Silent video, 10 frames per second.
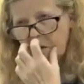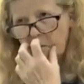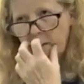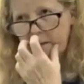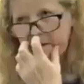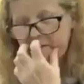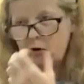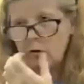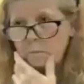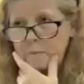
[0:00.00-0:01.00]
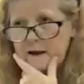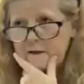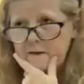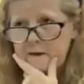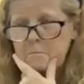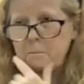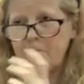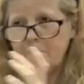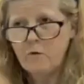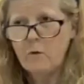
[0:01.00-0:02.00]
Well, if you were bathing
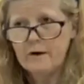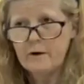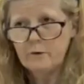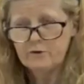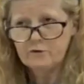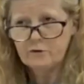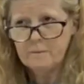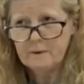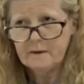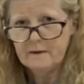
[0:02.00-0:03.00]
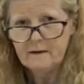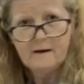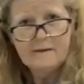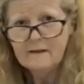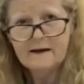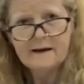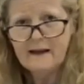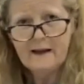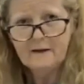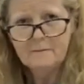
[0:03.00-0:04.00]
before you were stripping, then it
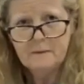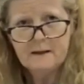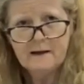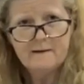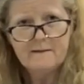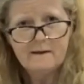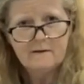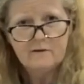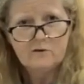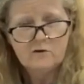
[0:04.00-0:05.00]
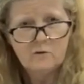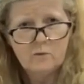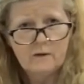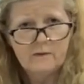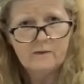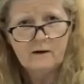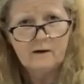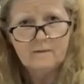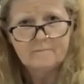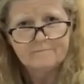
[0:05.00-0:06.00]
can't be anything to do with
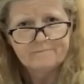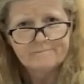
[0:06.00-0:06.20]
a